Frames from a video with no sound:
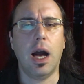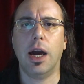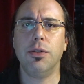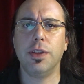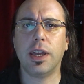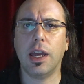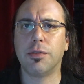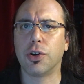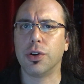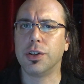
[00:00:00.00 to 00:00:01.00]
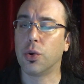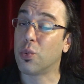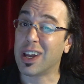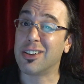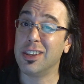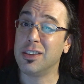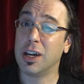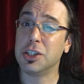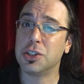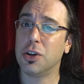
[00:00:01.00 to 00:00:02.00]
I don't think I ever directly
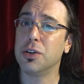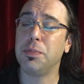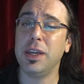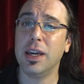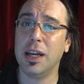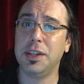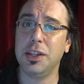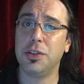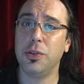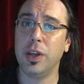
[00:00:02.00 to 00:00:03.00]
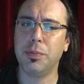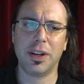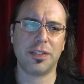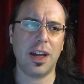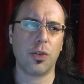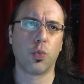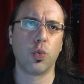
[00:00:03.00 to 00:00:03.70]
touched on PID tuning, but it's not